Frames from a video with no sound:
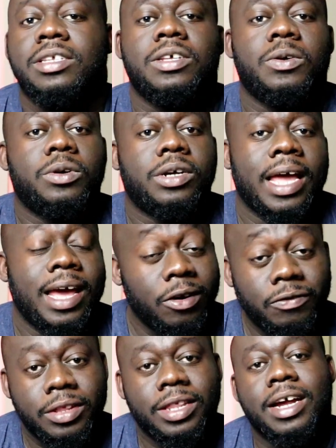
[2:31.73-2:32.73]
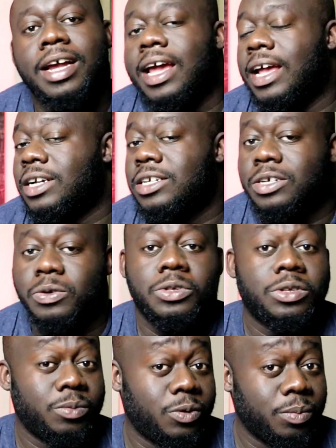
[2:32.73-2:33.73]
so head over there and show
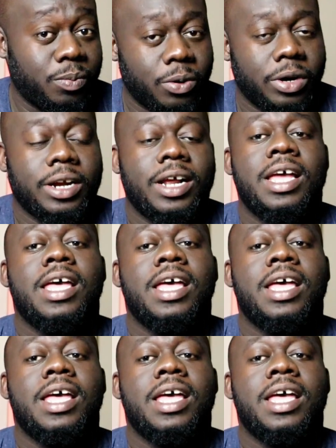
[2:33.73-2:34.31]
some support.